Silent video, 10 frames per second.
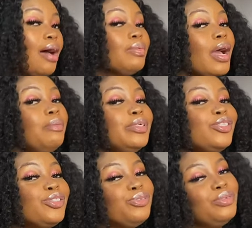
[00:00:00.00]
coming
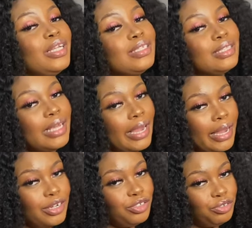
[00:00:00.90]
to the
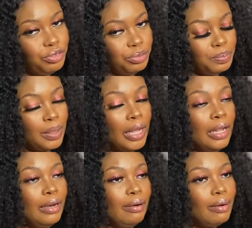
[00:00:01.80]
second group.
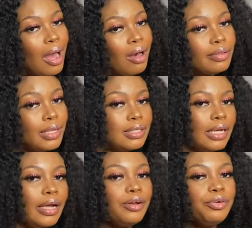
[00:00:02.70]
Now the
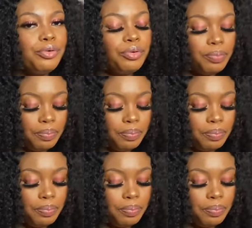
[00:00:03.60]
second group